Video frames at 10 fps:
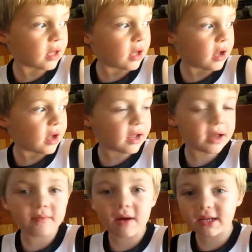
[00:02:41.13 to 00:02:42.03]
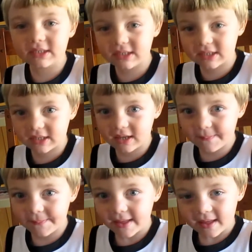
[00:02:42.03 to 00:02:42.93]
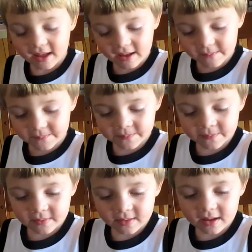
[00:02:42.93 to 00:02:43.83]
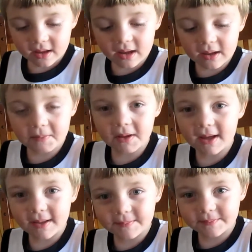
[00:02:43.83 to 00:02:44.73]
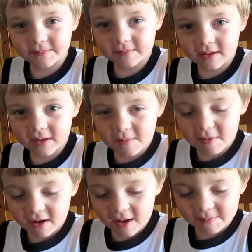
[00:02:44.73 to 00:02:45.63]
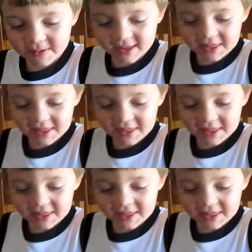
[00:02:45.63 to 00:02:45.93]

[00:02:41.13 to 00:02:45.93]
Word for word: I'm watching um, um, um, um, Bubble Guppies,